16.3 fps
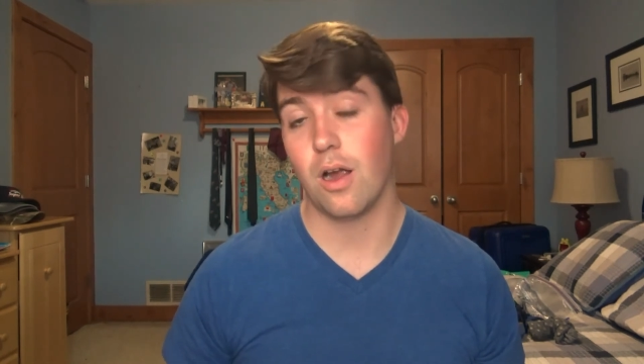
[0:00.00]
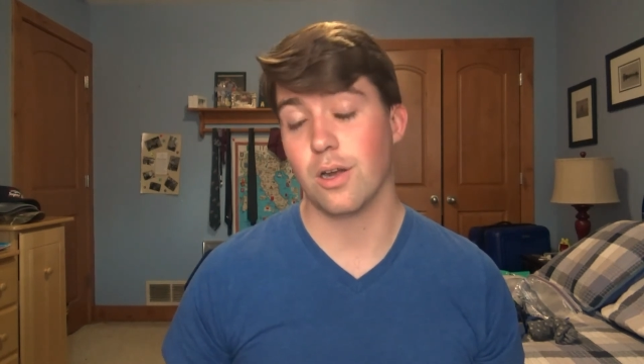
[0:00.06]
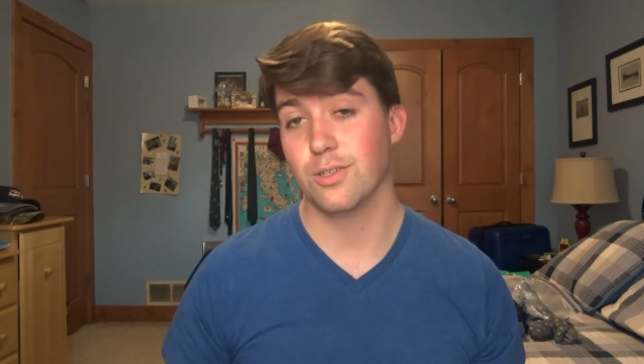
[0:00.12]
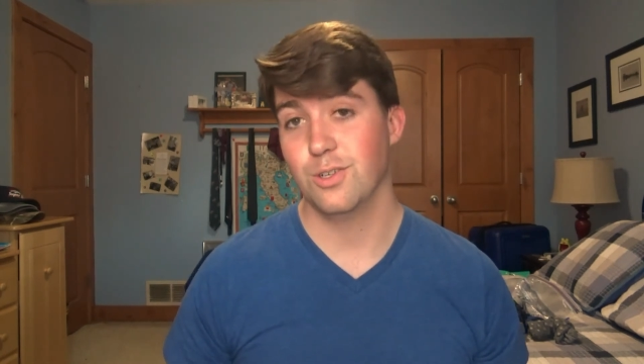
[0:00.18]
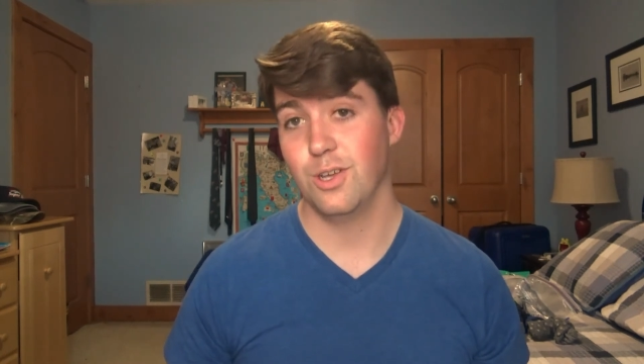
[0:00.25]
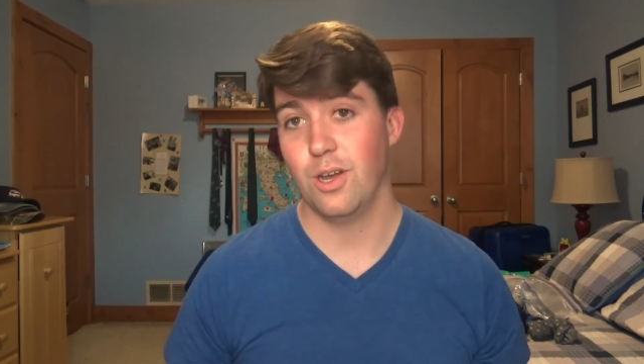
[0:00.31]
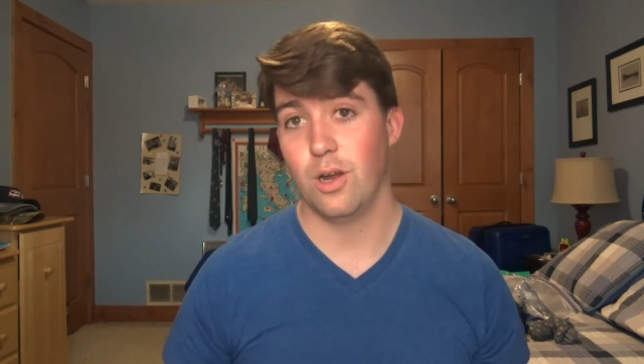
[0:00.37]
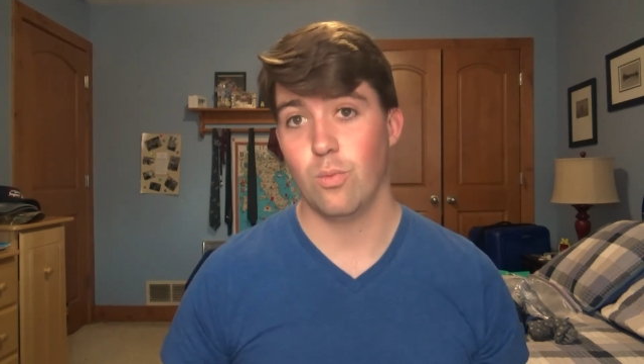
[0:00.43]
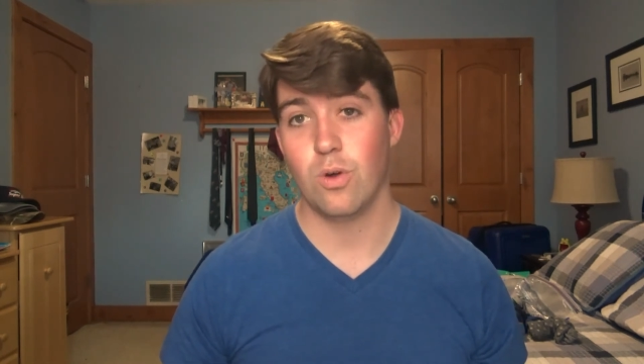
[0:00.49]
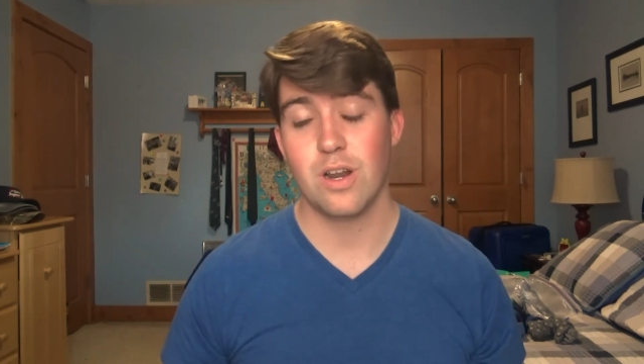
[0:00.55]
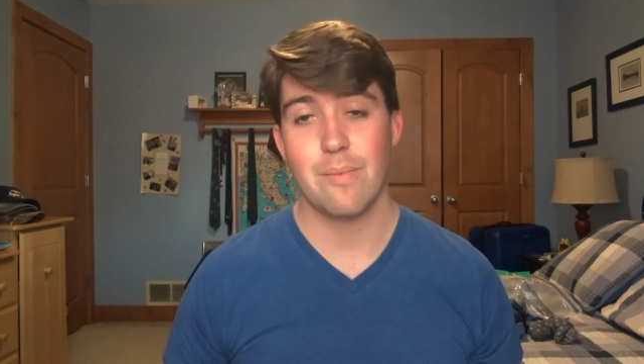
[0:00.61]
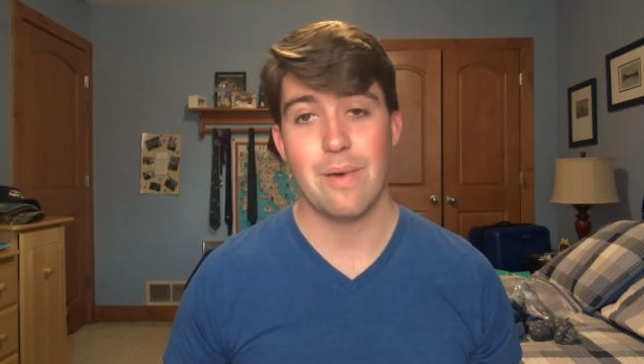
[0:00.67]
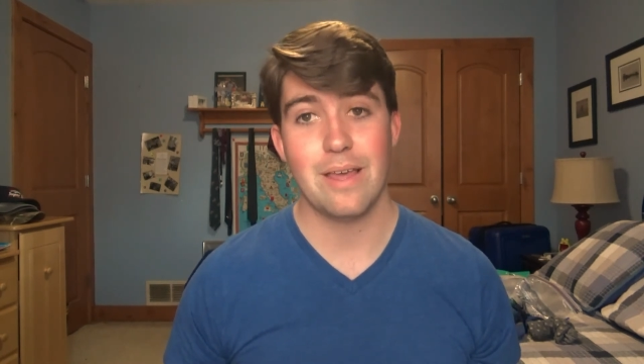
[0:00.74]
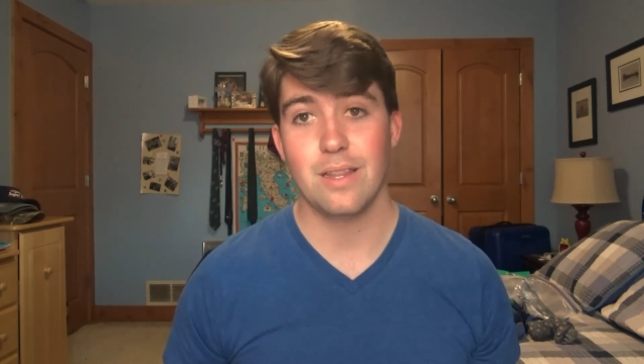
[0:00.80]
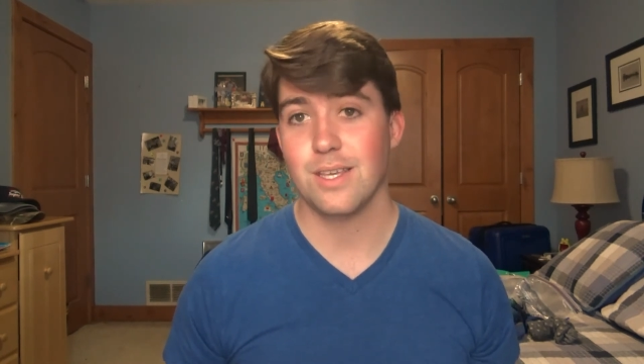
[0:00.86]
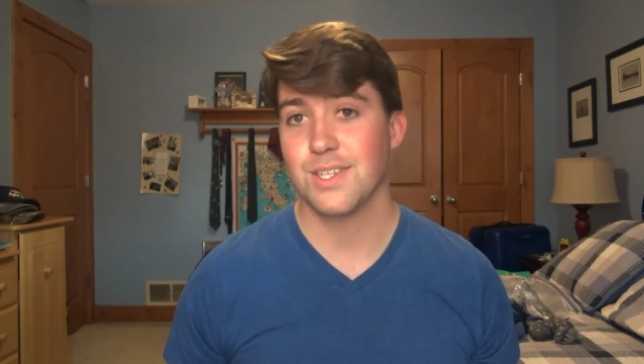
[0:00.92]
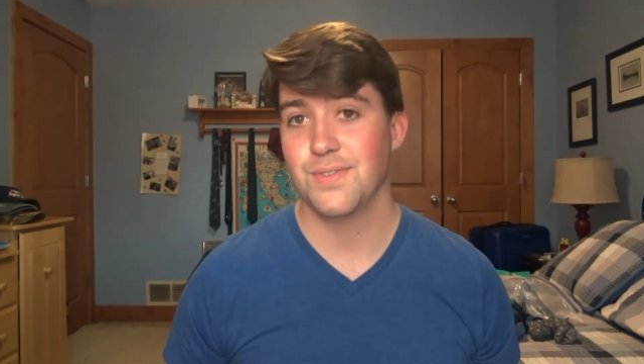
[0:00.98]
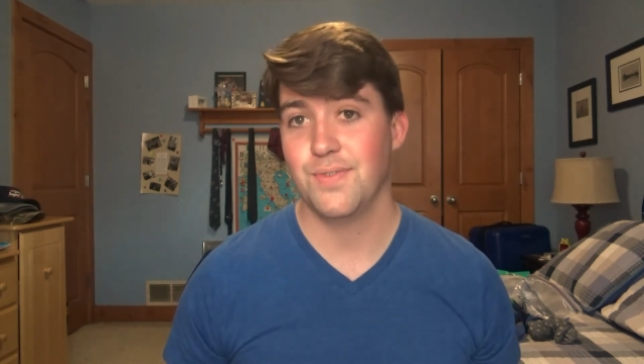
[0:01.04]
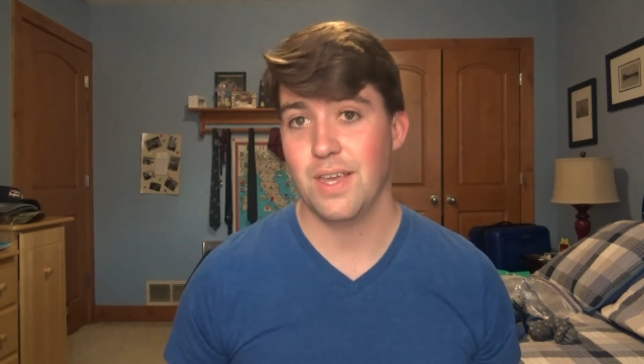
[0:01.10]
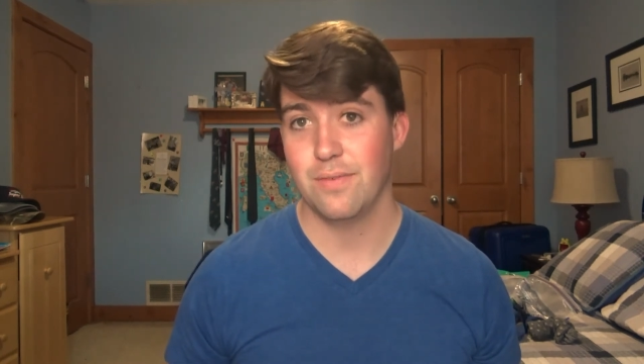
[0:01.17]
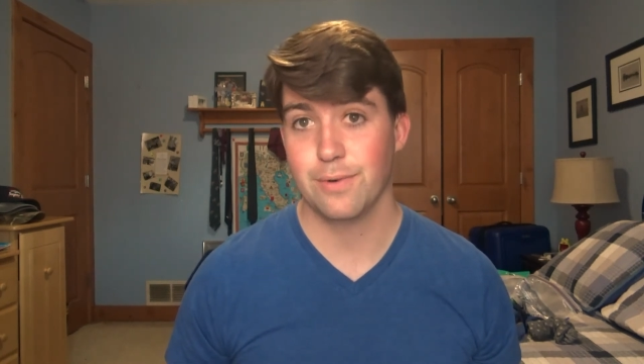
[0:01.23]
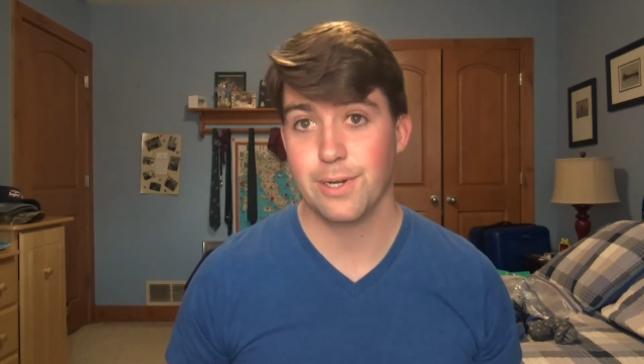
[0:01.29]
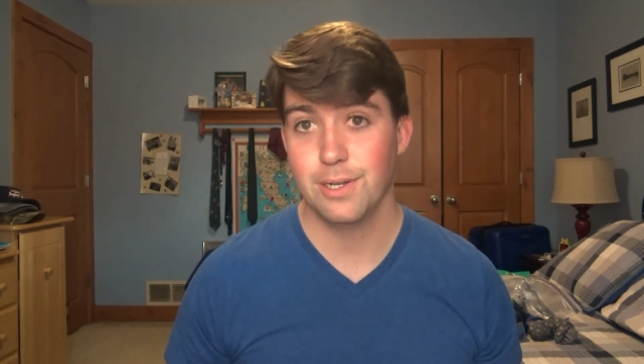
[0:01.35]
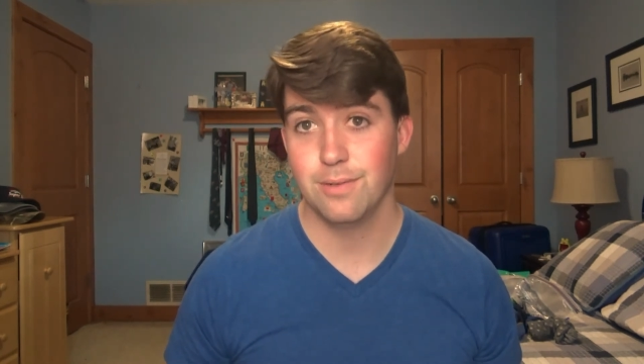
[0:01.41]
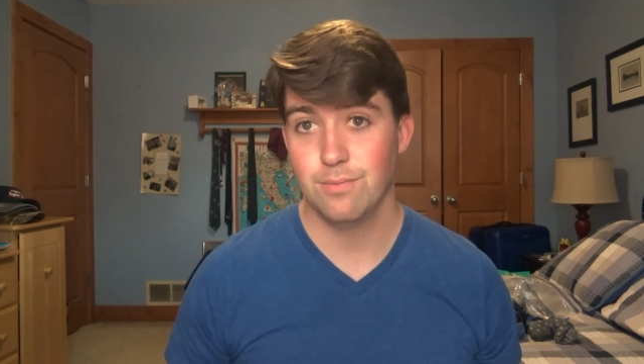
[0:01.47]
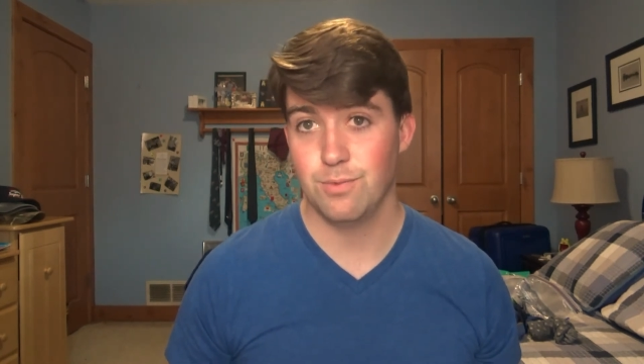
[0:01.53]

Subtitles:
are one of my least favorite